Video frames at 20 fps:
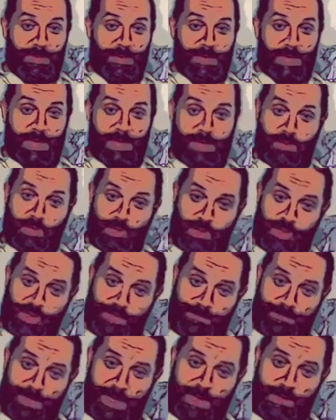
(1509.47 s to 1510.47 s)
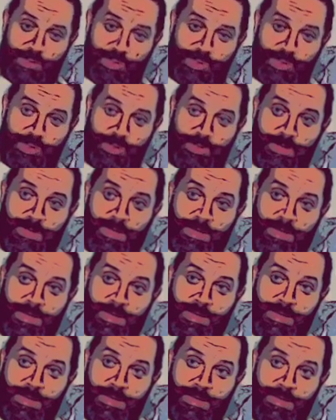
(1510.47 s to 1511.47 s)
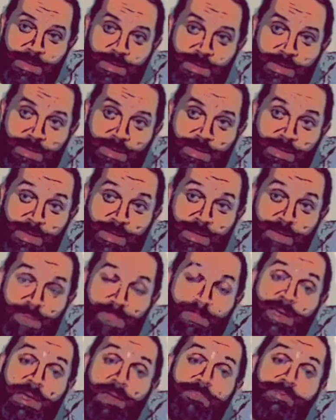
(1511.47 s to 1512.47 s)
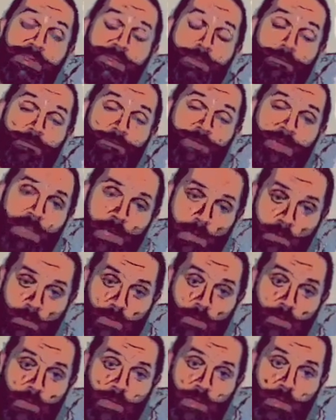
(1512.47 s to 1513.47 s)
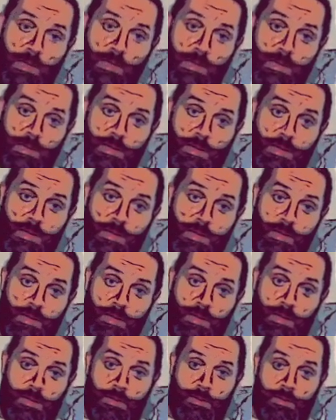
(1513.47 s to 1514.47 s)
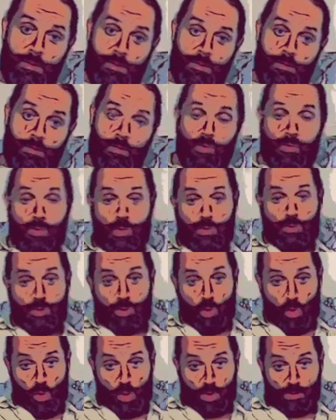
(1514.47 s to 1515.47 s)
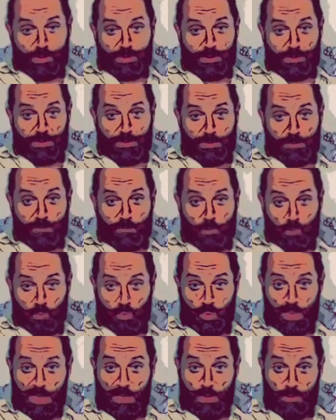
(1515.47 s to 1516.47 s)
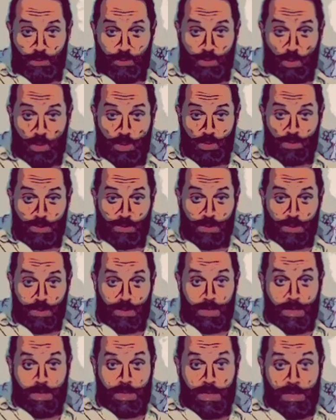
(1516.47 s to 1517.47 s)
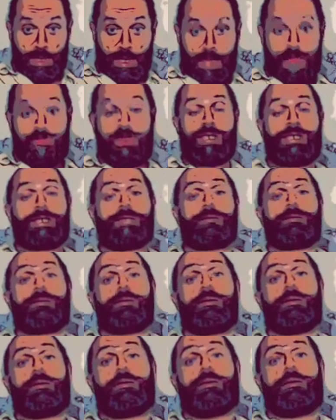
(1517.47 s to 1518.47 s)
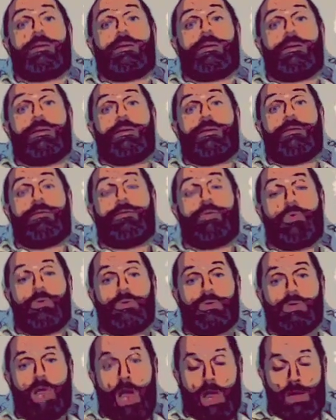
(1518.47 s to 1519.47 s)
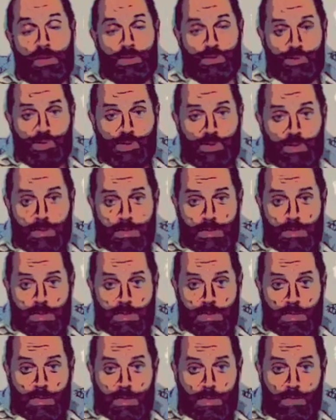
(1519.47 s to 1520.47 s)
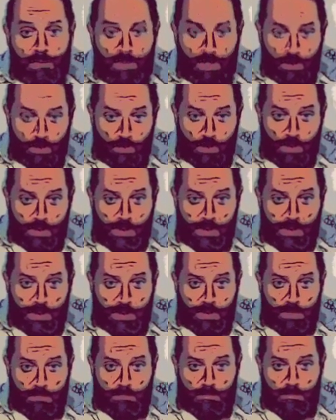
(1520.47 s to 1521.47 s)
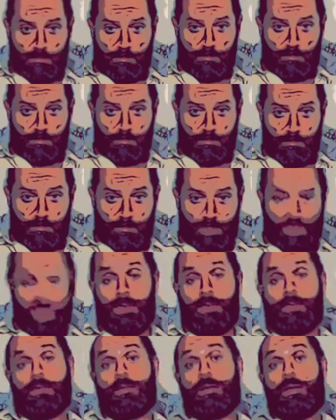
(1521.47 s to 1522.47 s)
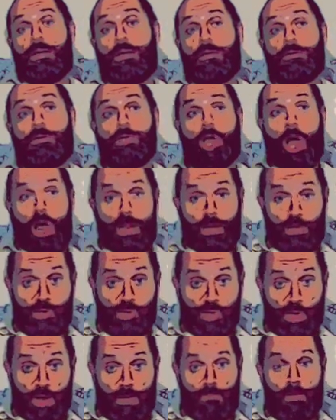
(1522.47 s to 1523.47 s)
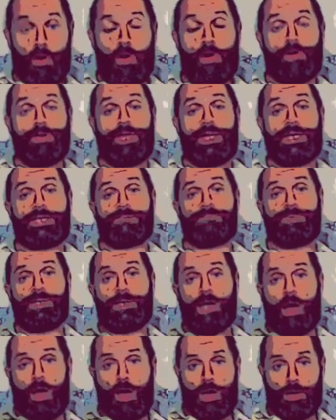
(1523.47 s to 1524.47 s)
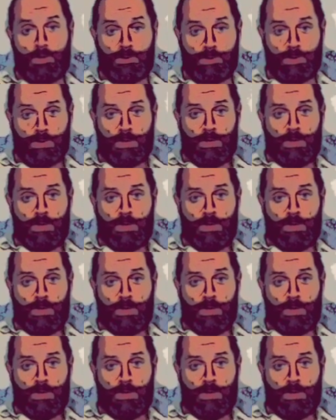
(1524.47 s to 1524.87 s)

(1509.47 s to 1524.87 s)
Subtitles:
And good speech becomes the vehicle for good thought, for real thought, and thus for knowledge of ignorance, being knowledge of all that is beyond